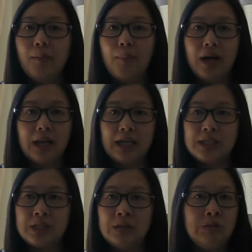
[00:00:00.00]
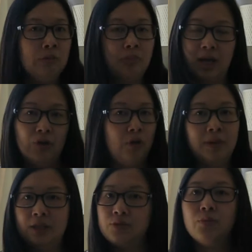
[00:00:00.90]
but it's by no
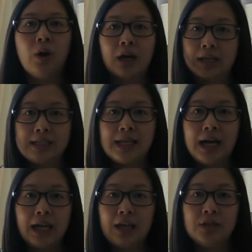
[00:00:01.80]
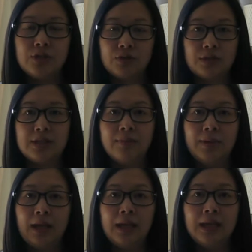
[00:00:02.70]
means rocket science or
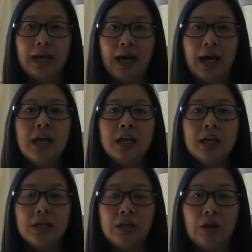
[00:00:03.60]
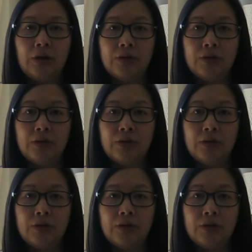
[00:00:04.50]
something that you